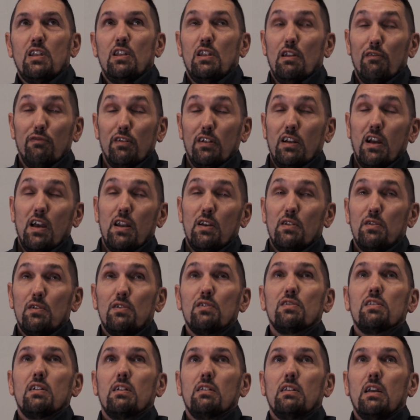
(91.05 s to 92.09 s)
a different kind of
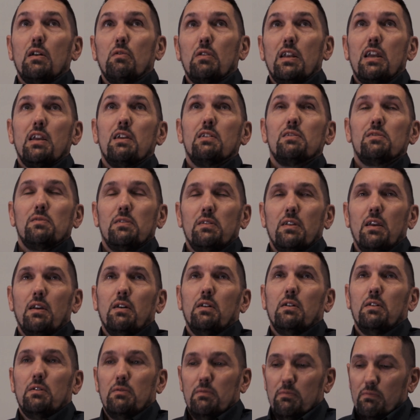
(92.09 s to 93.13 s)
nursing nowadays,
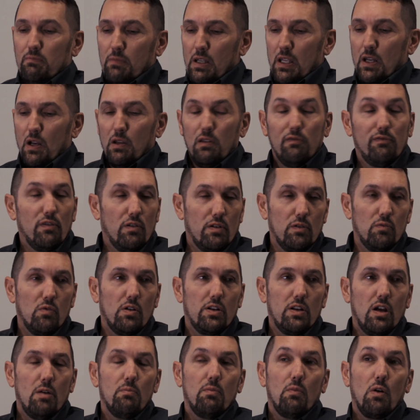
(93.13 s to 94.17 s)
being on the phone and
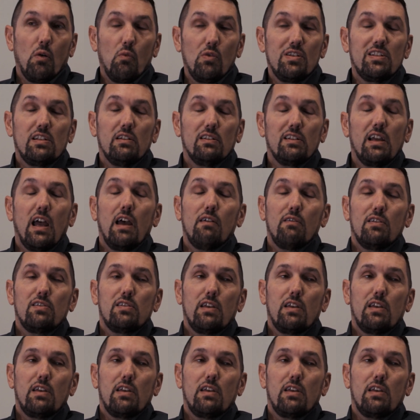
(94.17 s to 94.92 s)
whatnot, but we still have the